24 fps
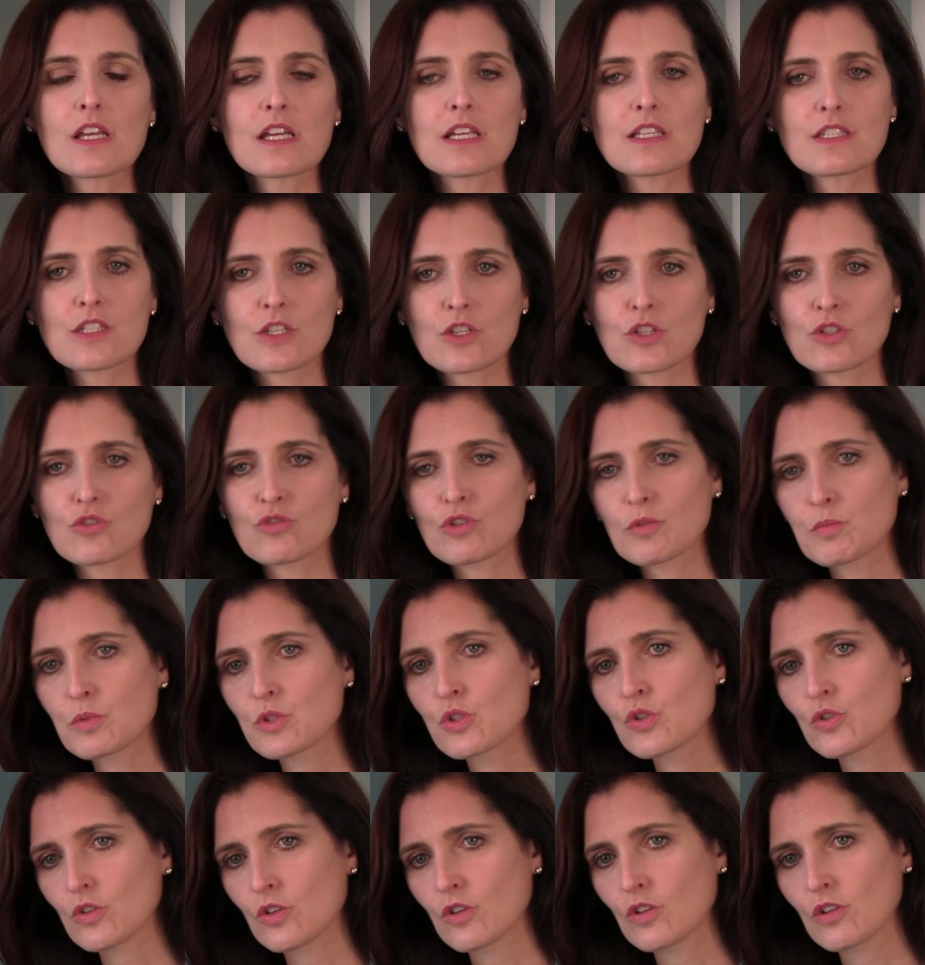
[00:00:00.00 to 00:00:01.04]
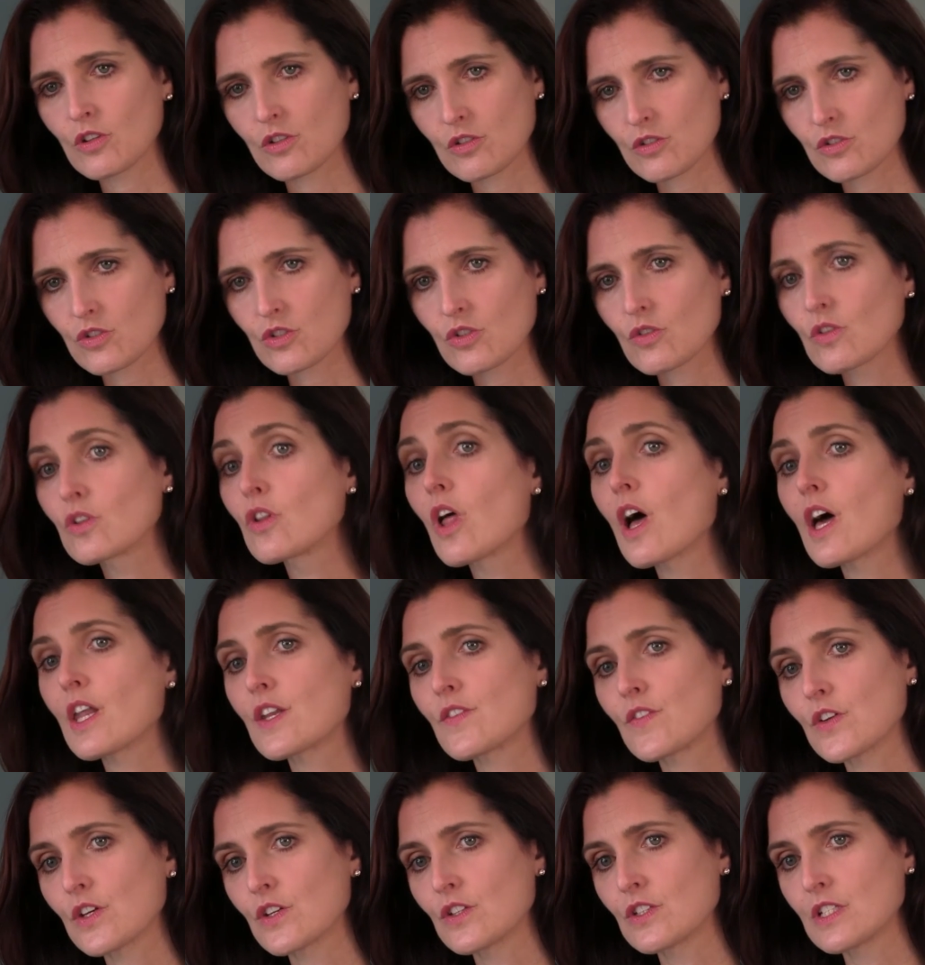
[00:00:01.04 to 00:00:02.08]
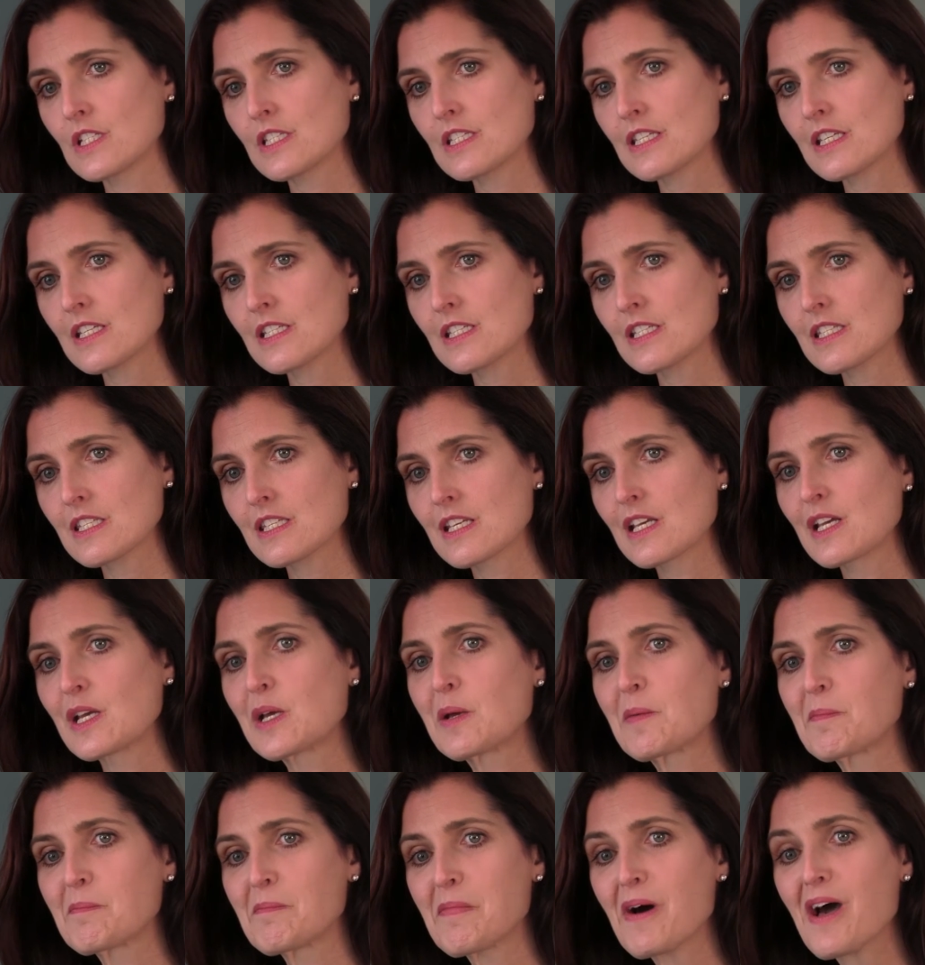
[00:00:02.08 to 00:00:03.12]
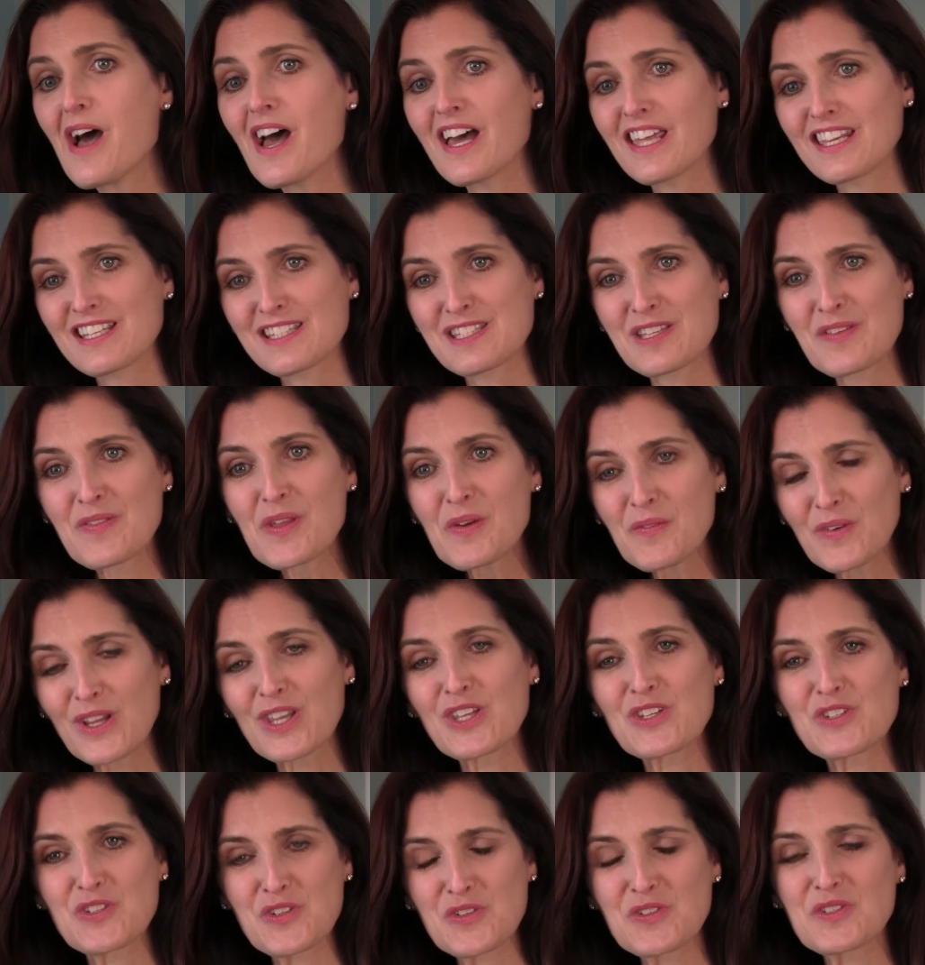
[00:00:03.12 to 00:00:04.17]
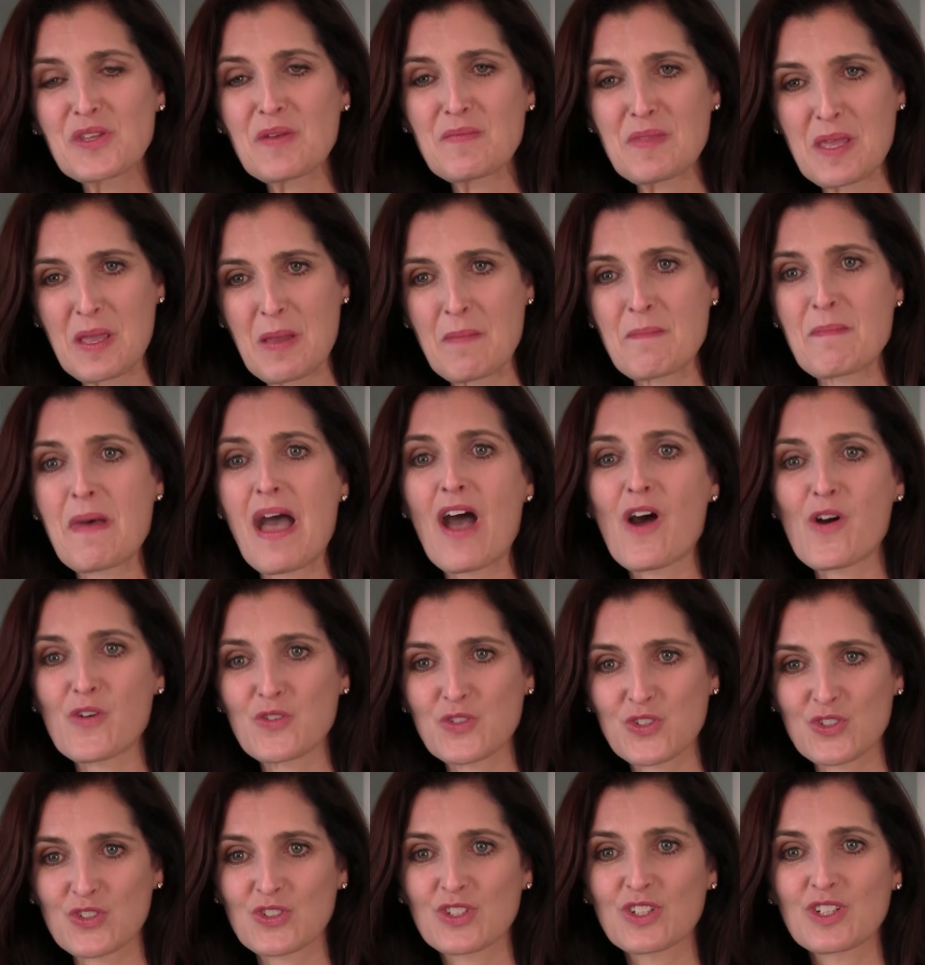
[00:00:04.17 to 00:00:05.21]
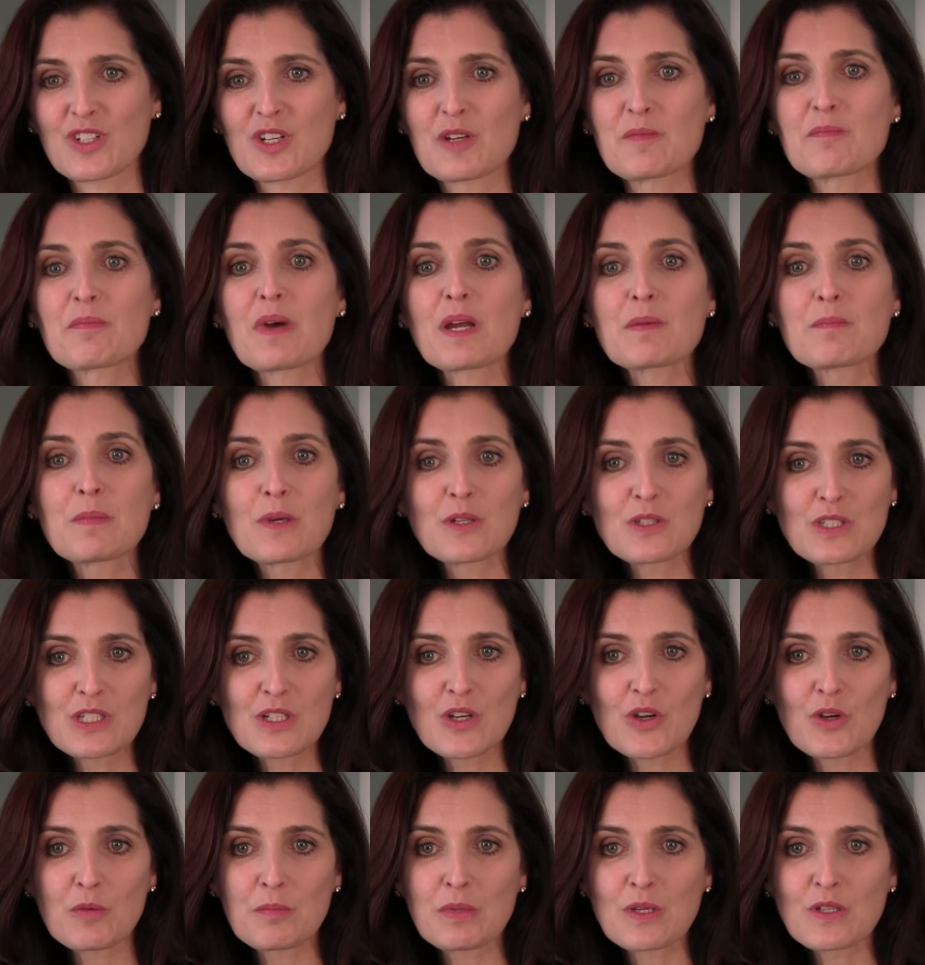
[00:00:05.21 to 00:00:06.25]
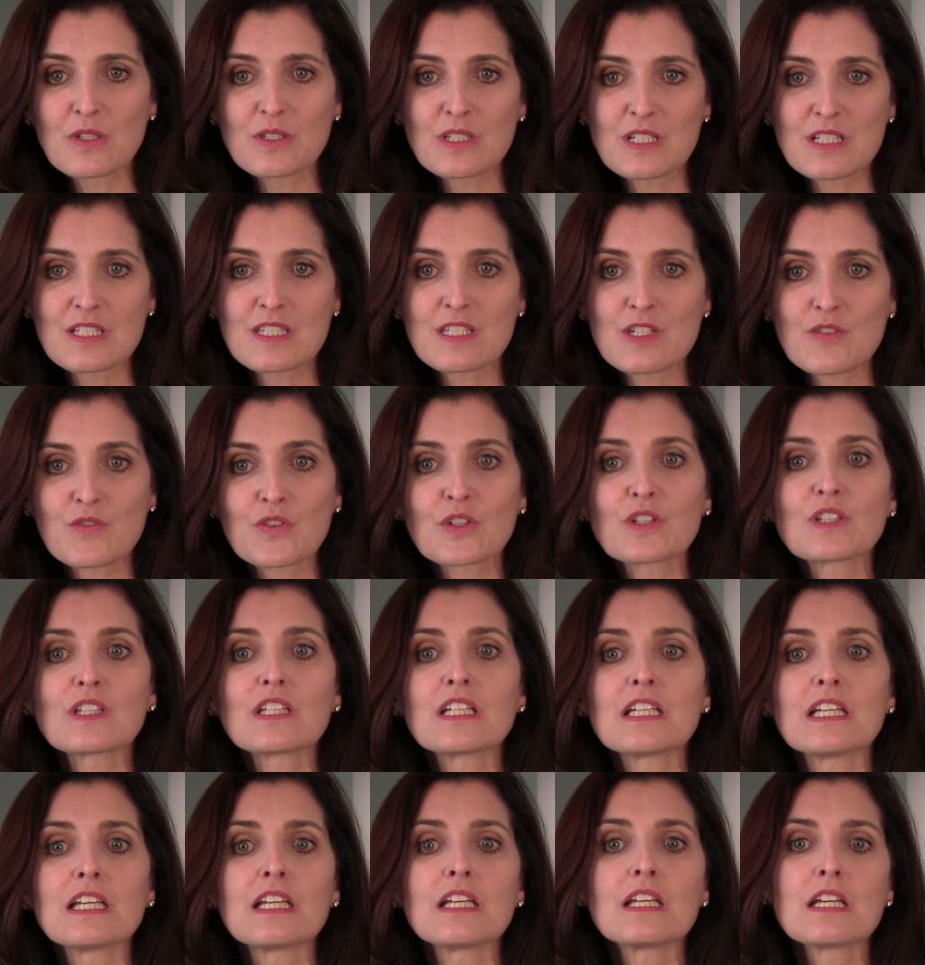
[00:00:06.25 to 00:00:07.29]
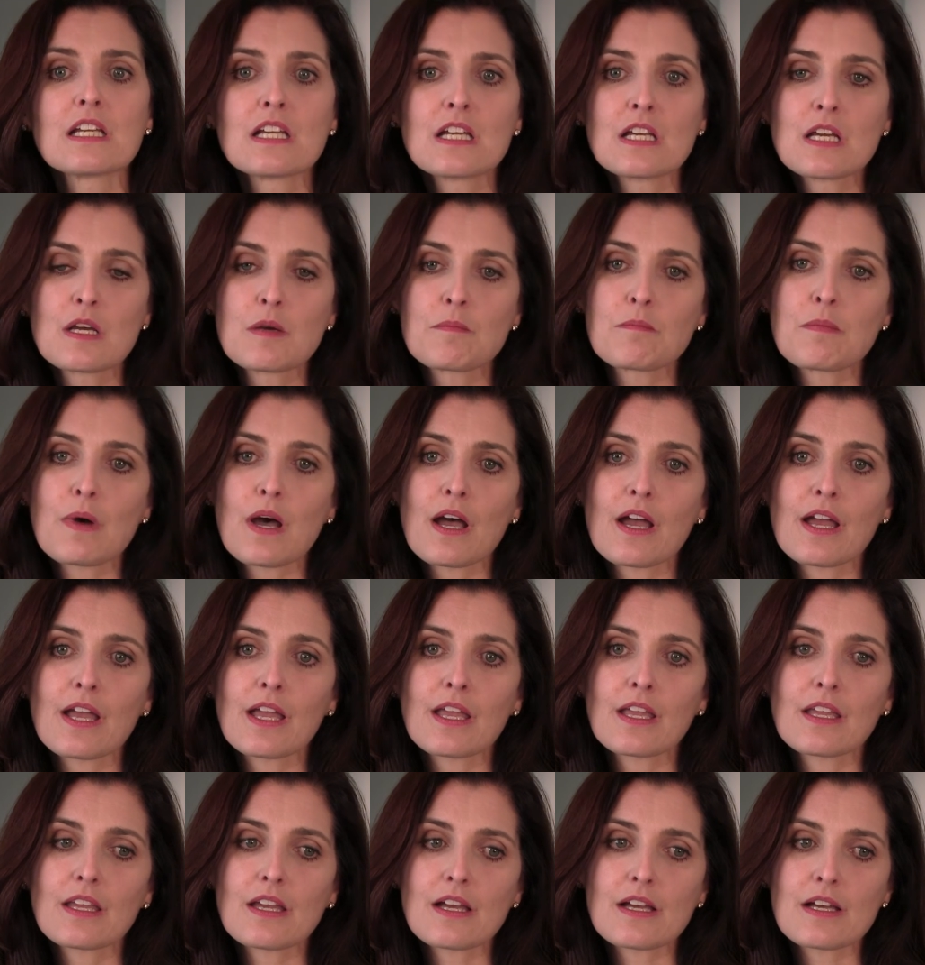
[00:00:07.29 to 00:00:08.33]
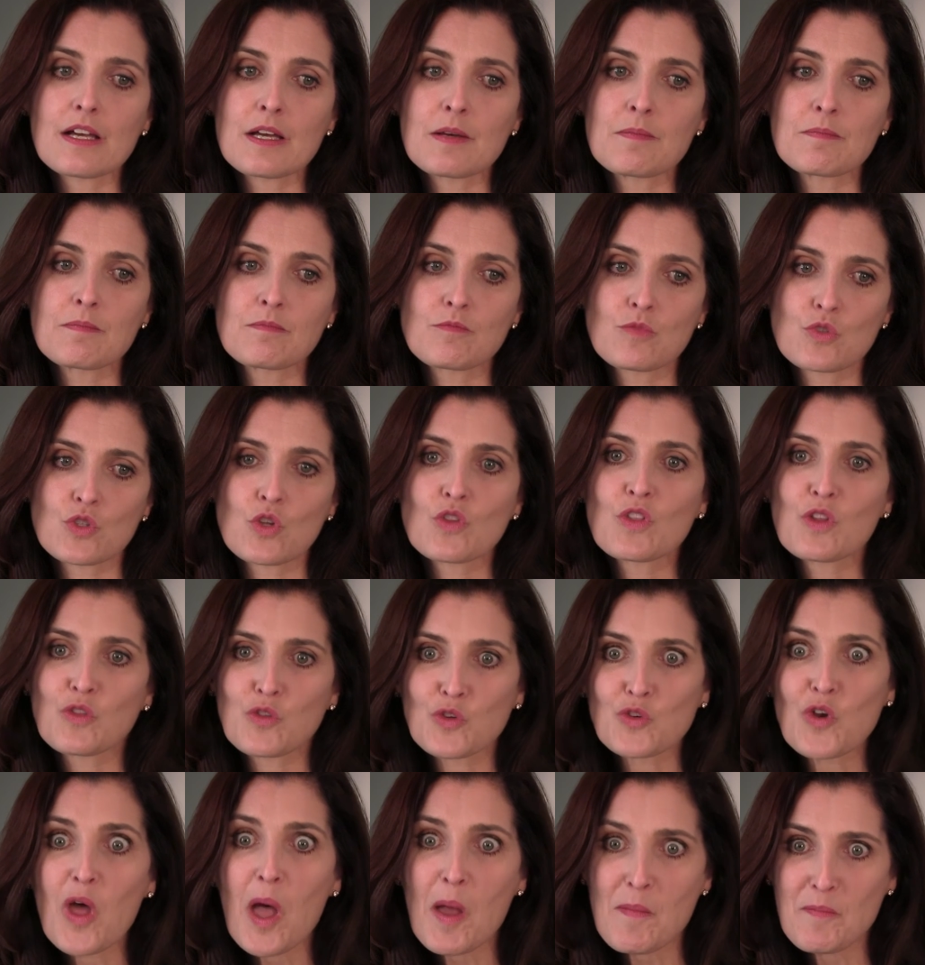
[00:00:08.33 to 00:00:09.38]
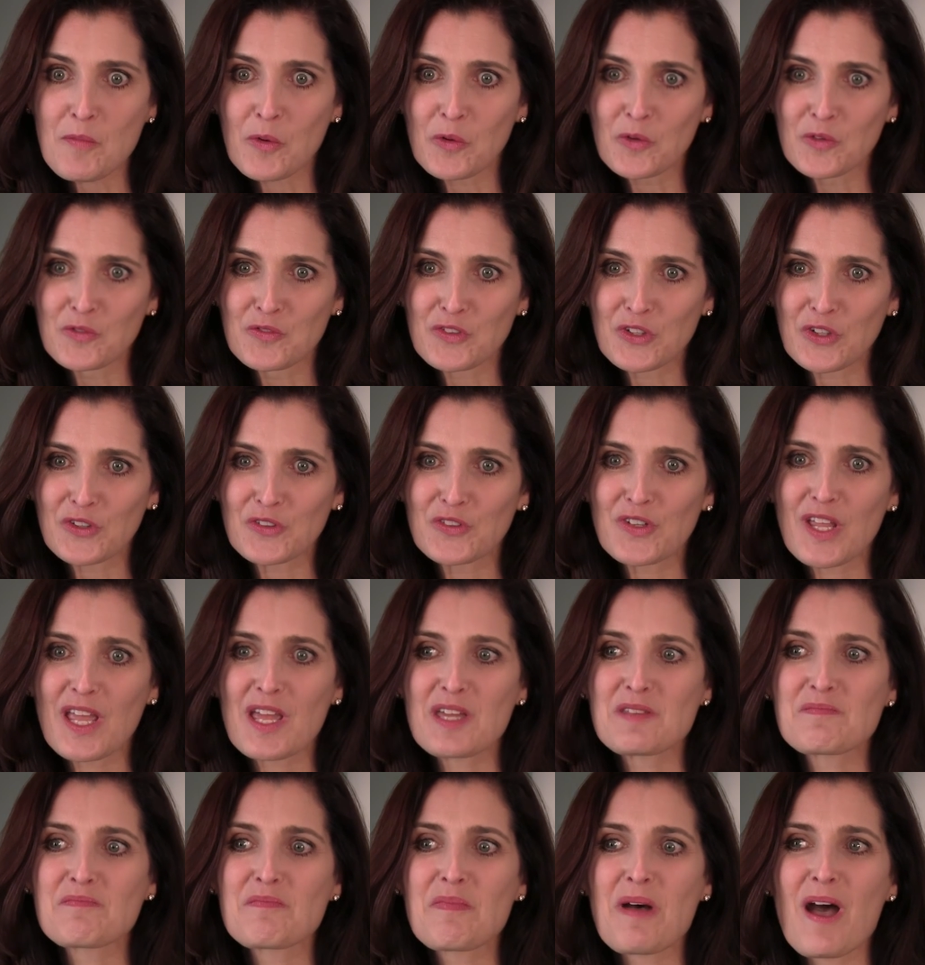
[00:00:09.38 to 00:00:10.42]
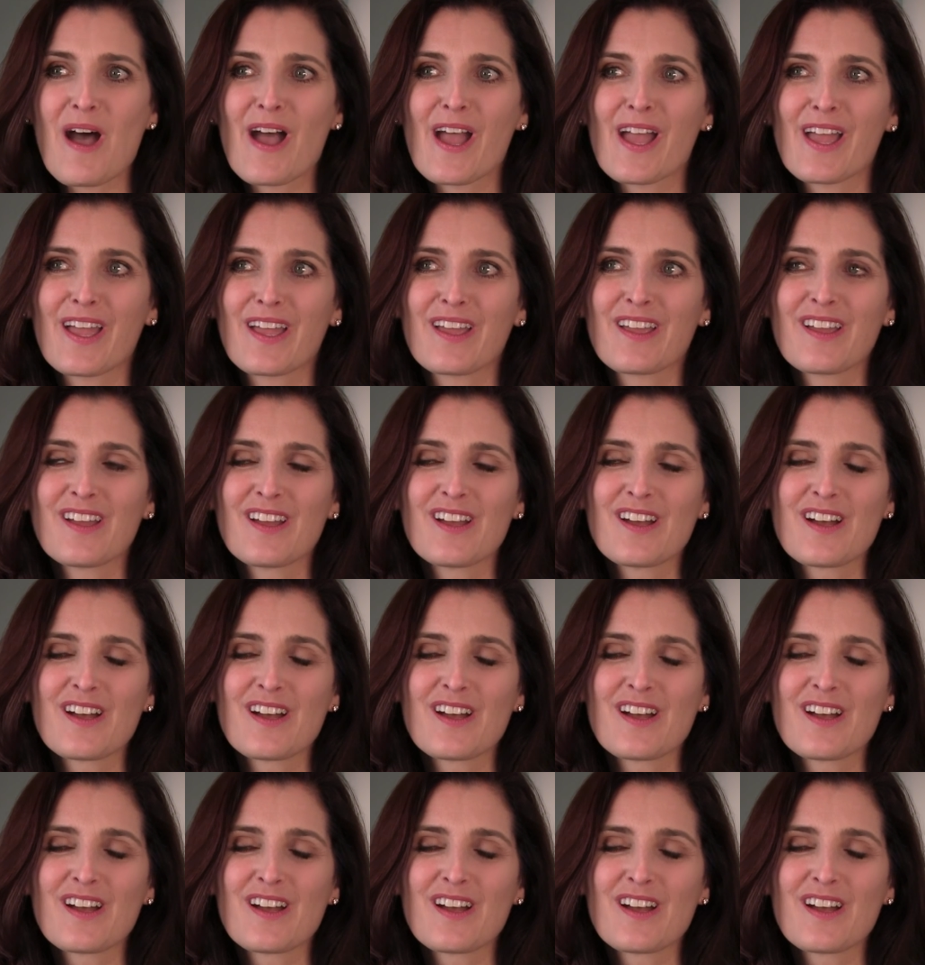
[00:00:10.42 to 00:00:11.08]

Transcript: It's a contributor to a lot of illnesses, but it's something we could do something about by building our buildings differently, by so that they're not mold food, and by